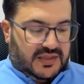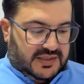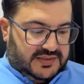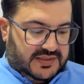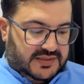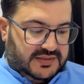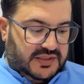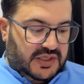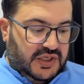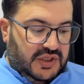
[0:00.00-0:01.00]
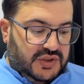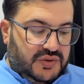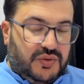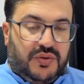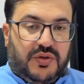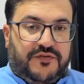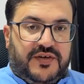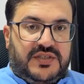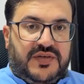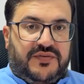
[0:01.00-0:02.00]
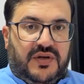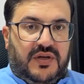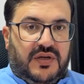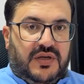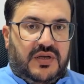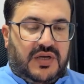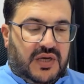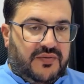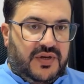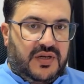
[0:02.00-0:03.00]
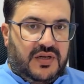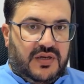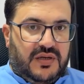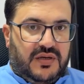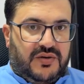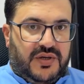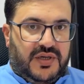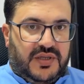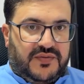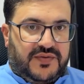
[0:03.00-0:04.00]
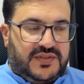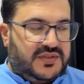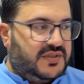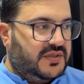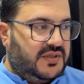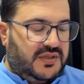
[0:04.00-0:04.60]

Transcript: concerns. So first of all, I will read the first